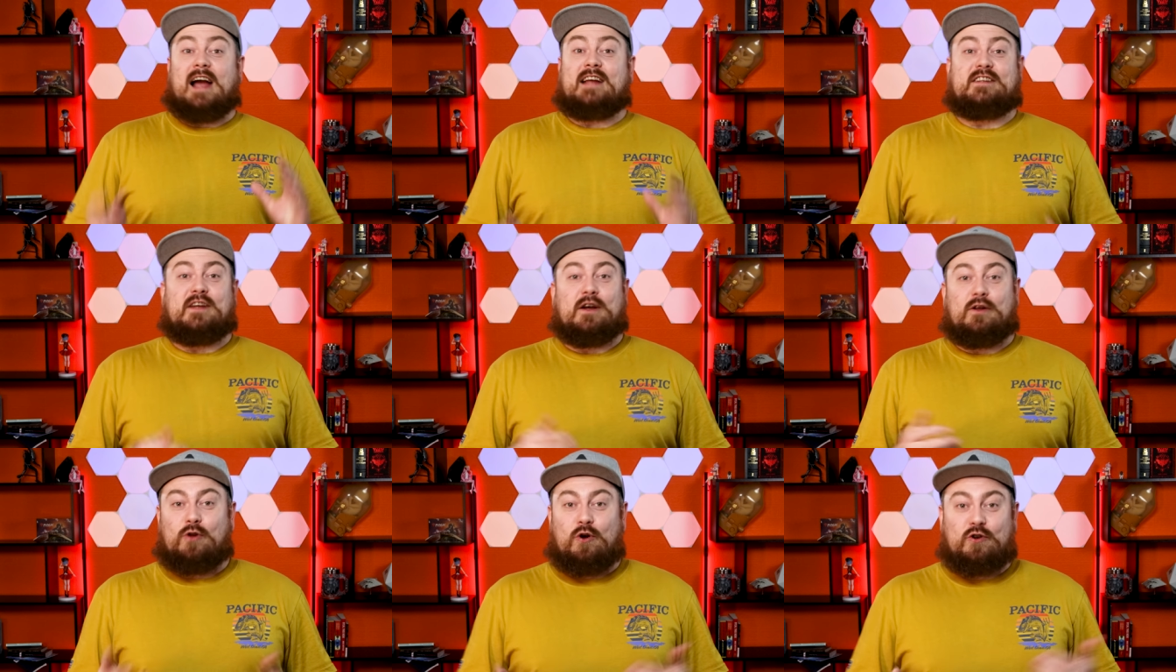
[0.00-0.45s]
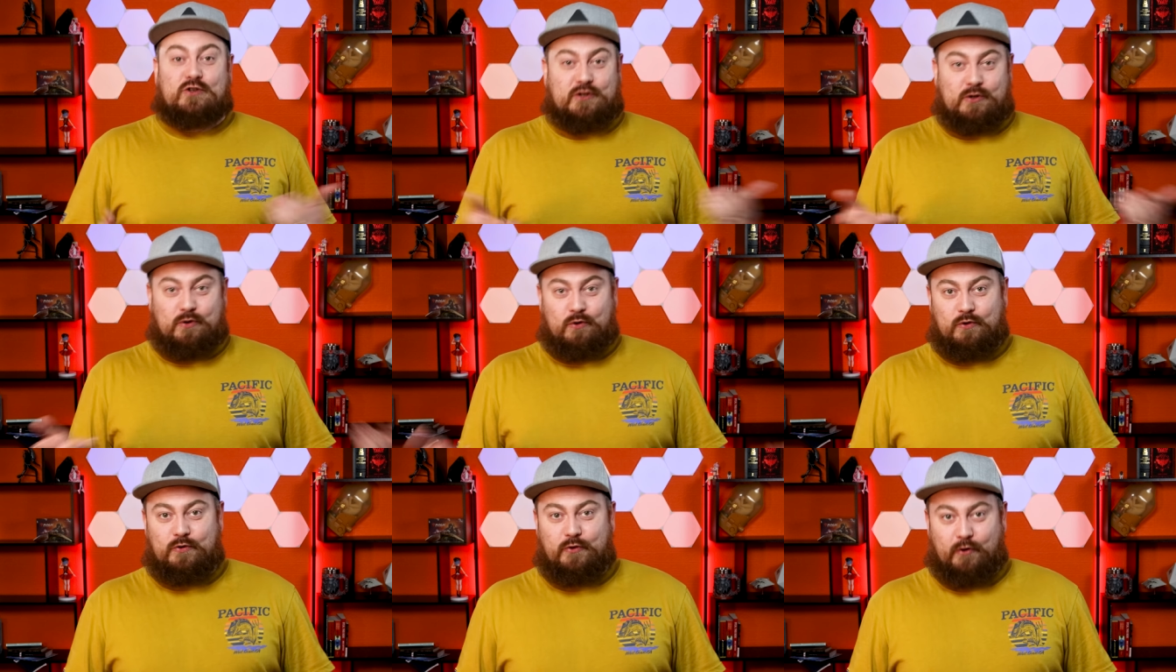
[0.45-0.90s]

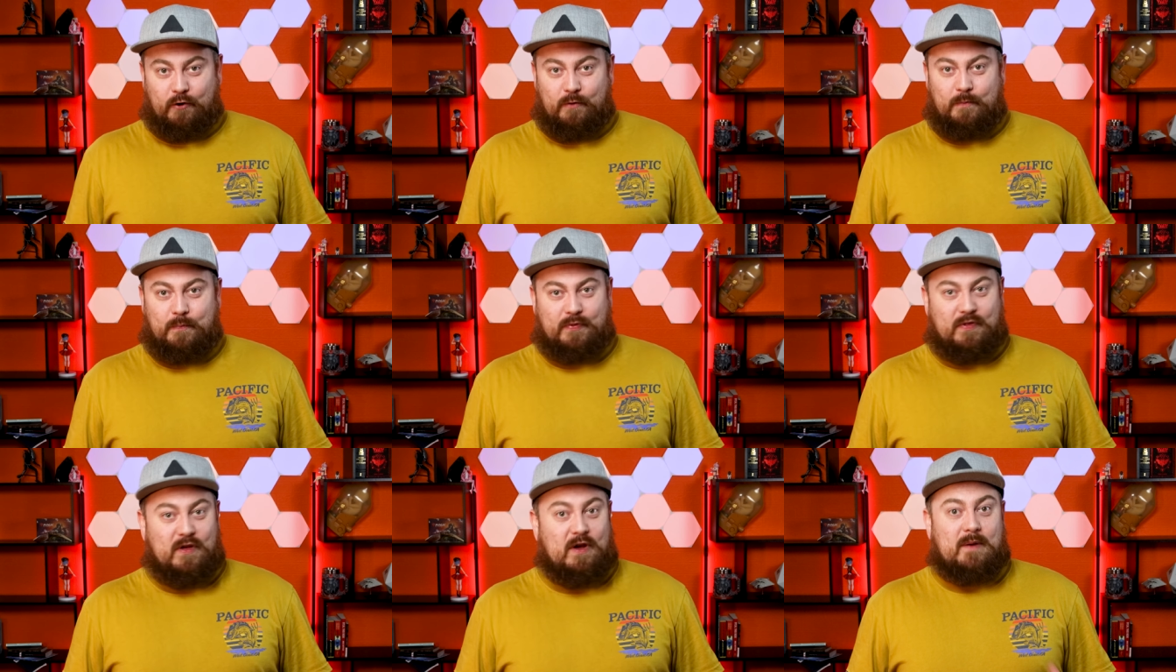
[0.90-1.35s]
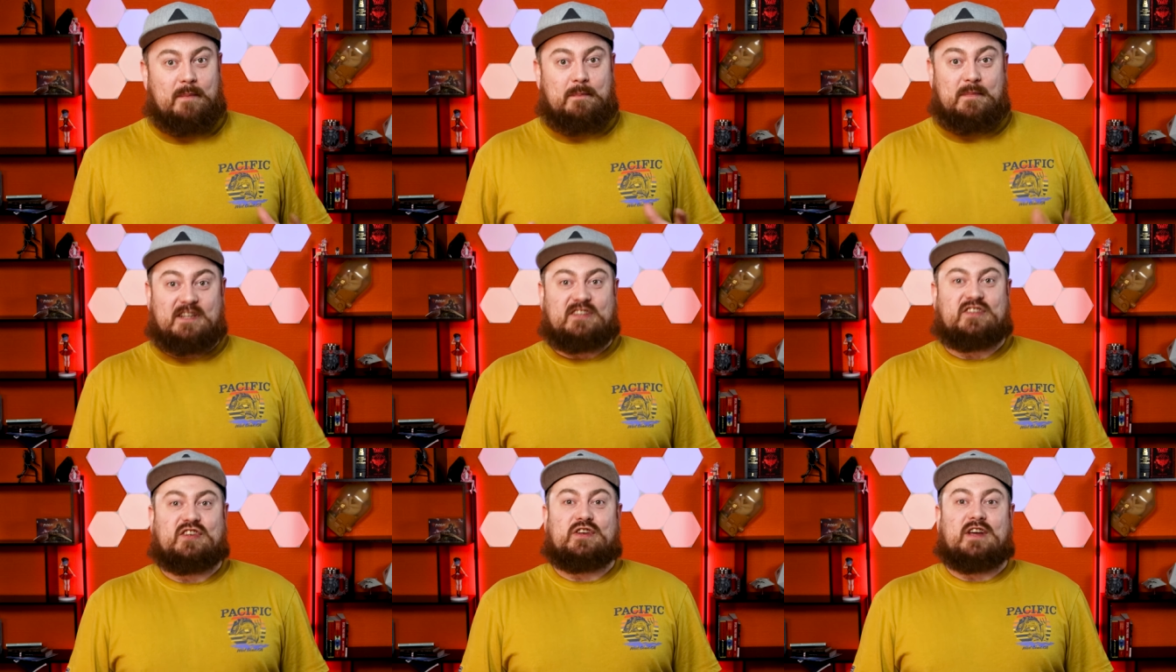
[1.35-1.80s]
ideological group that
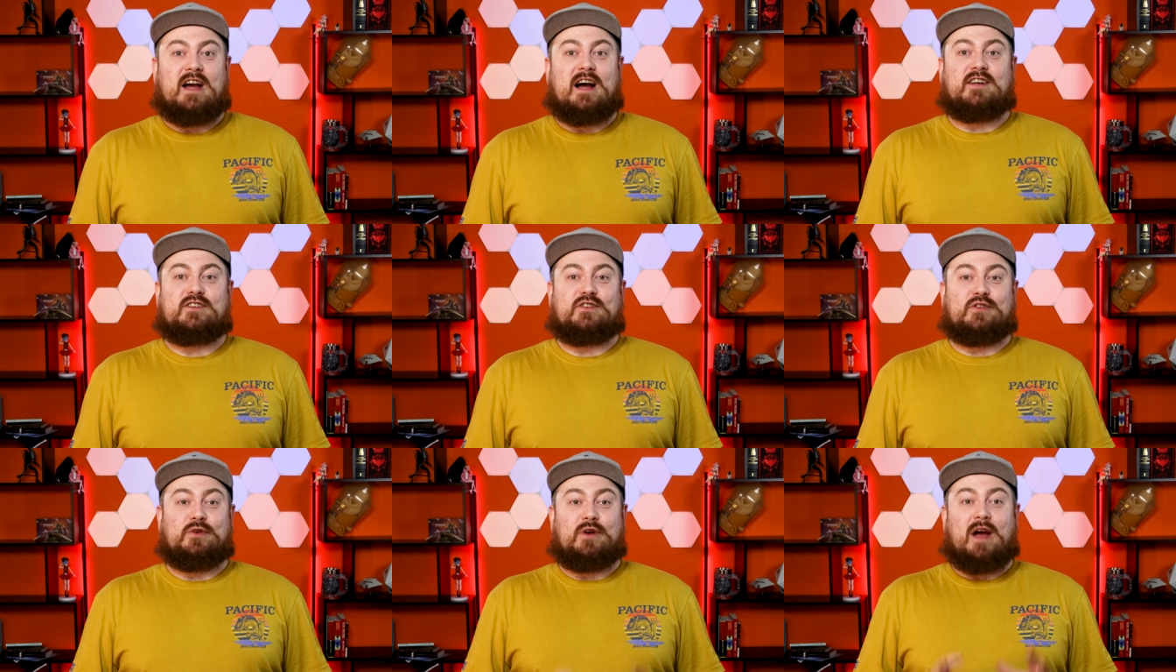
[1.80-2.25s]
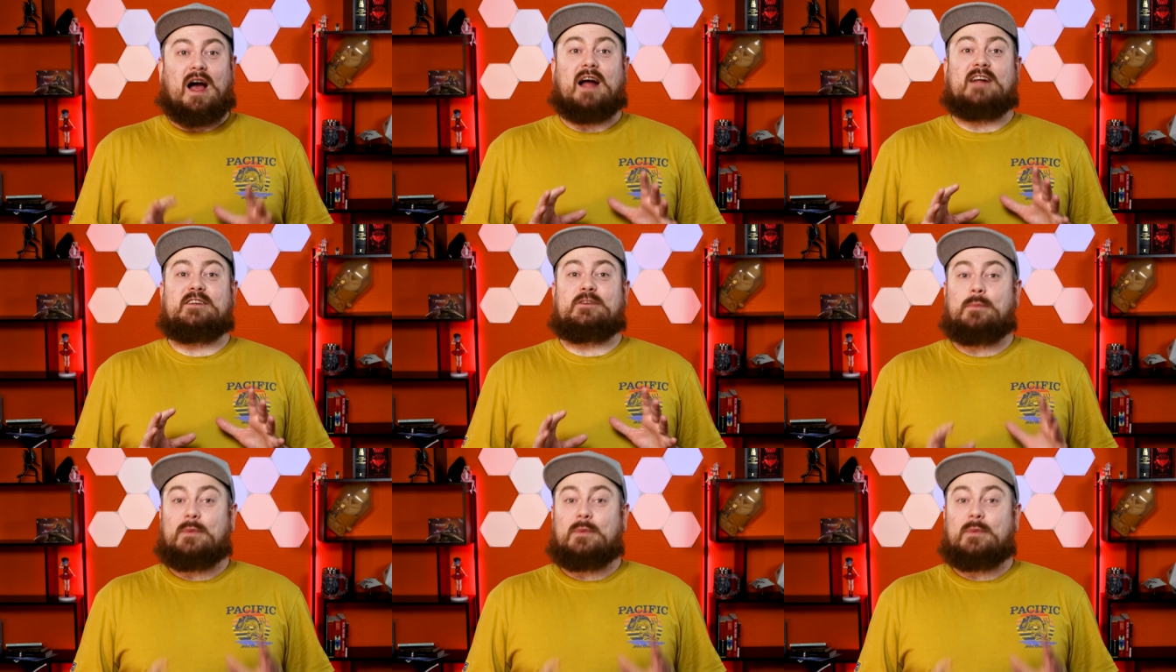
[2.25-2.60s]
Mitsuyasu and